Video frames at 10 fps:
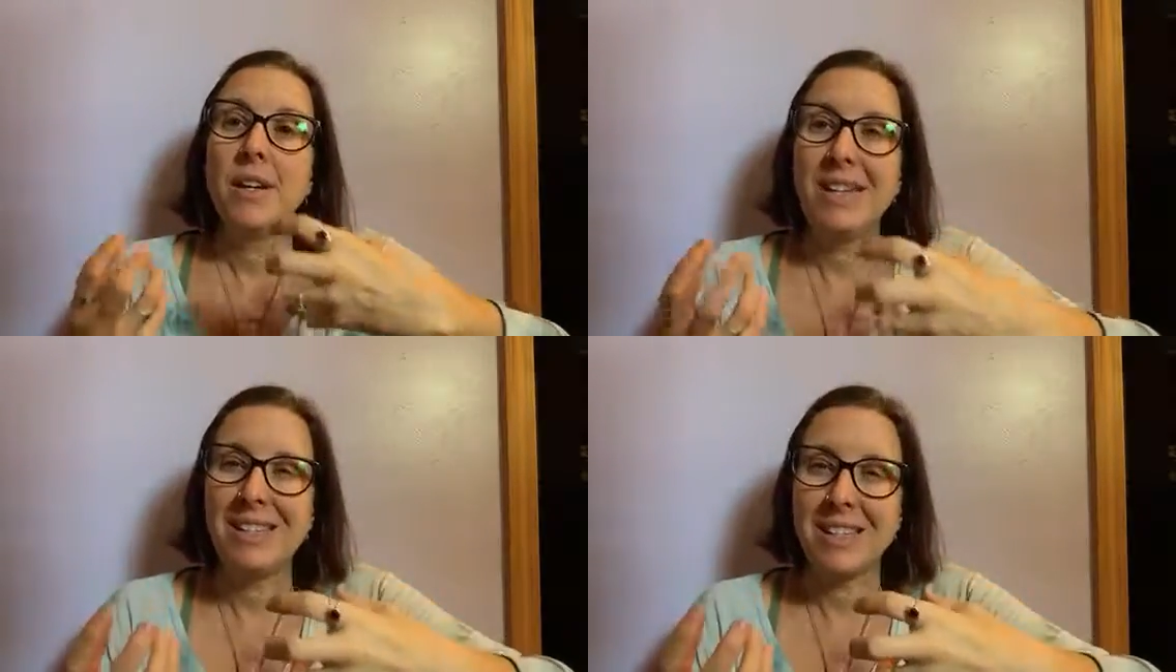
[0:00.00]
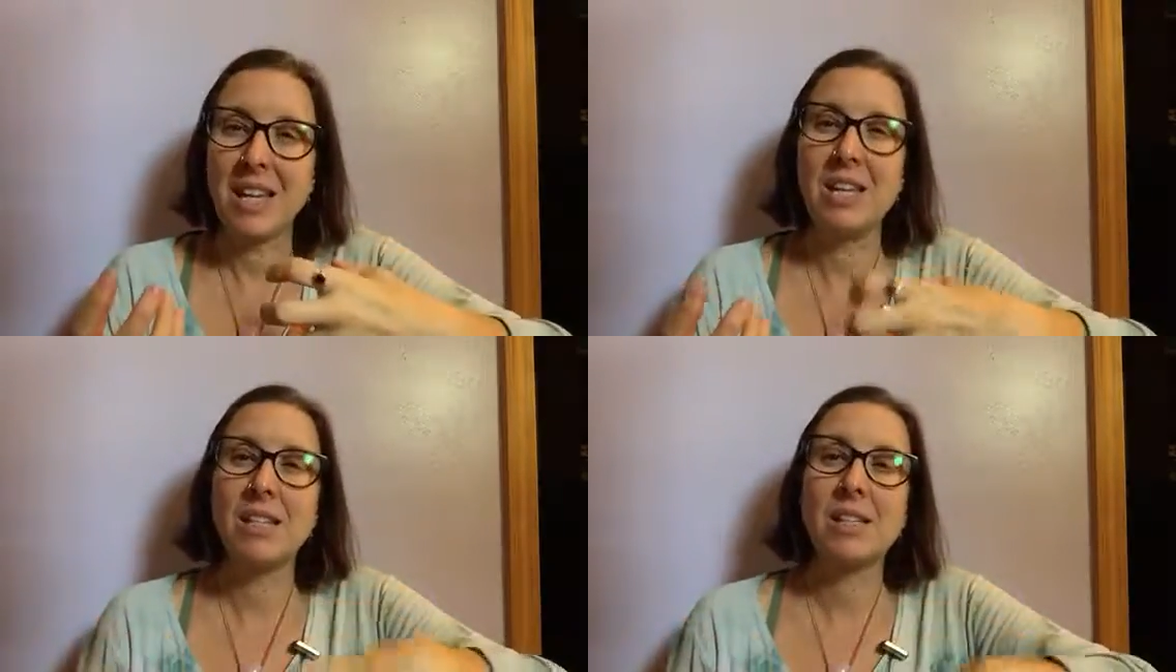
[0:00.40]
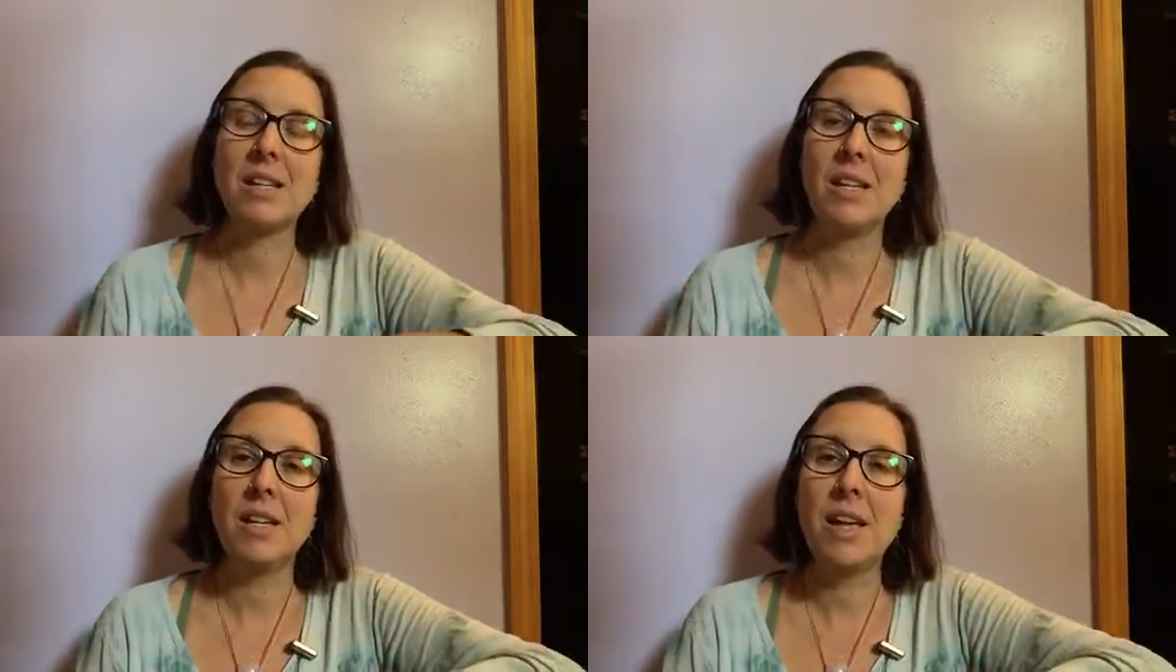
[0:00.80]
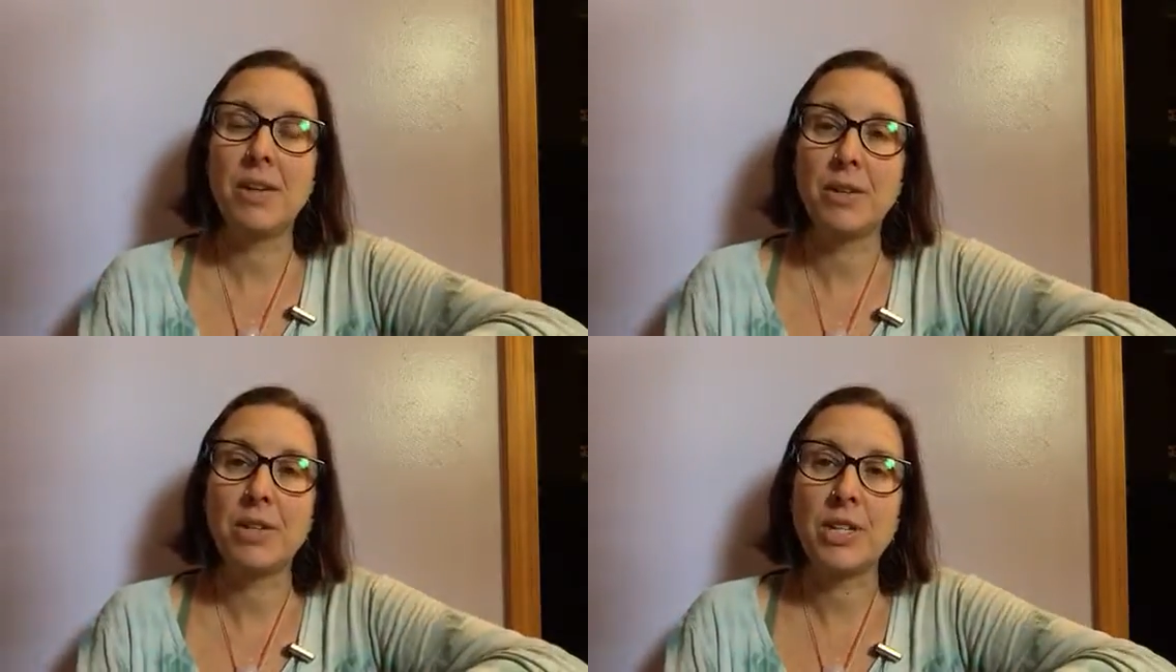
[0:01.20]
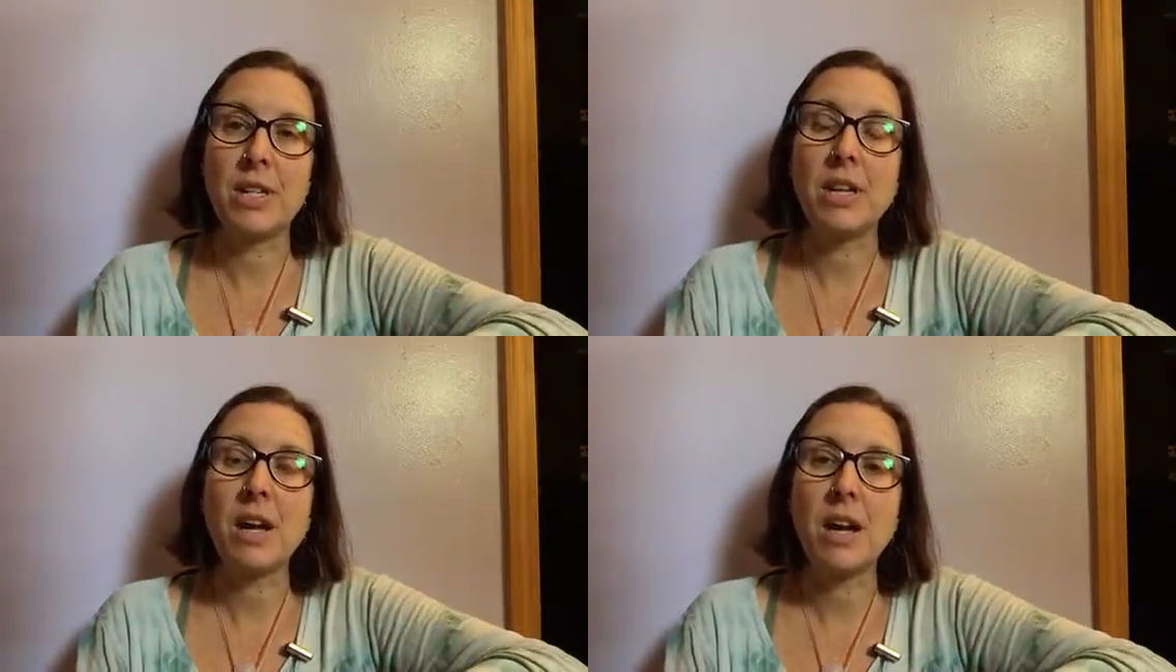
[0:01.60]
intense
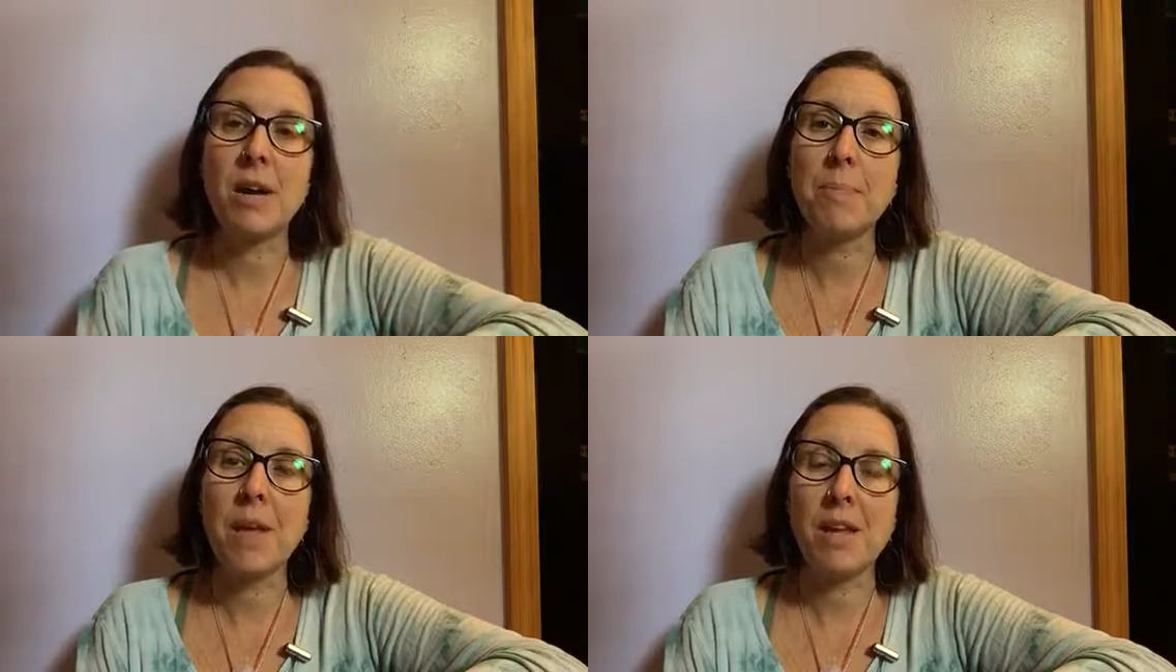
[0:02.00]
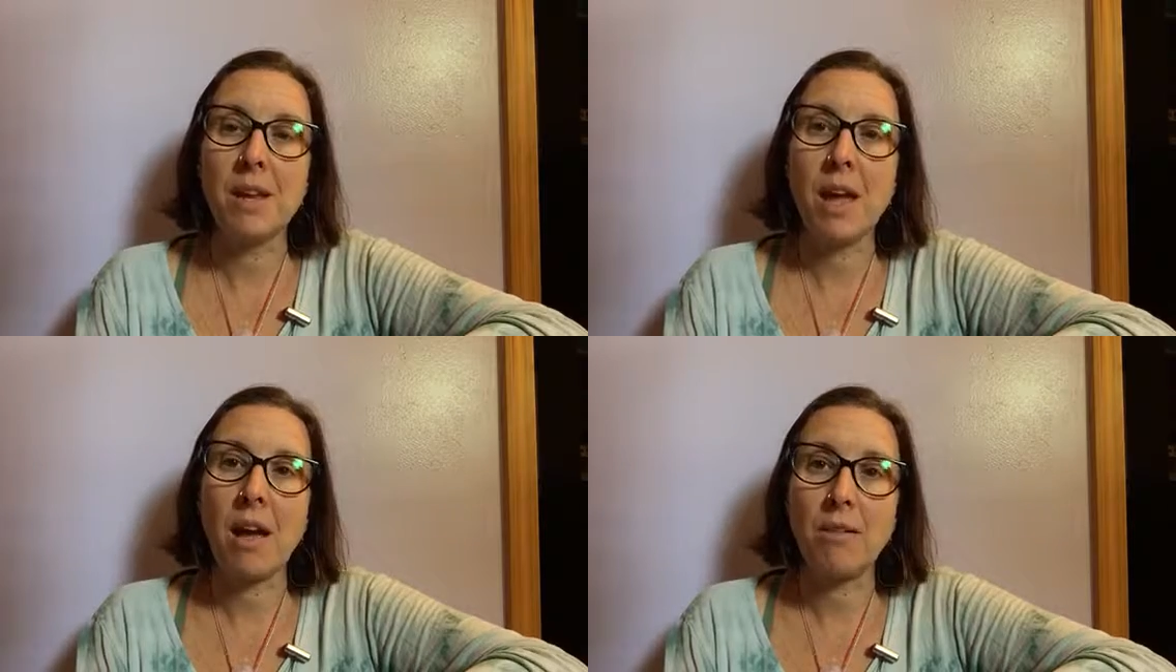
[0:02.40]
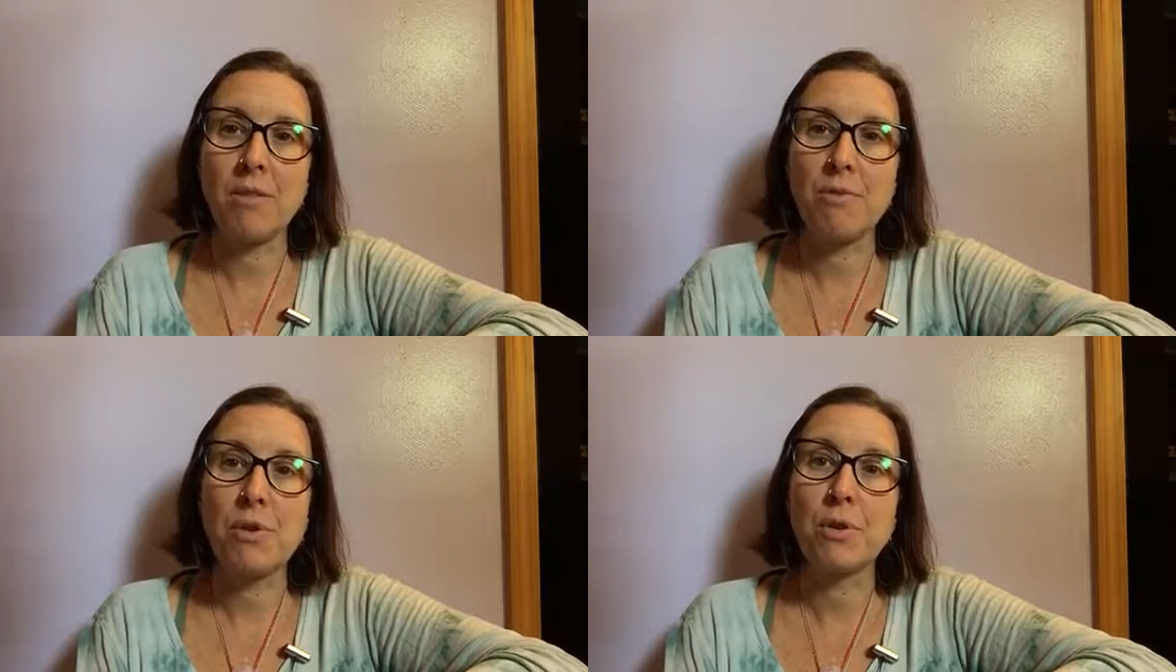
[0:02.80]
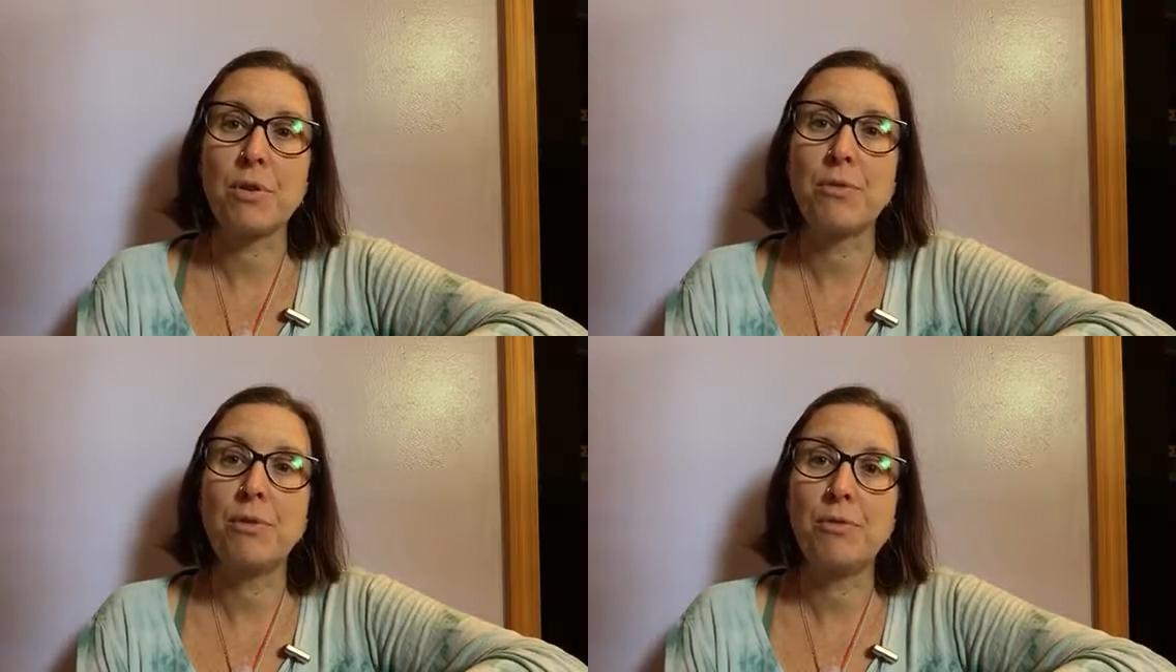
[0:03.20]
energy up and out of your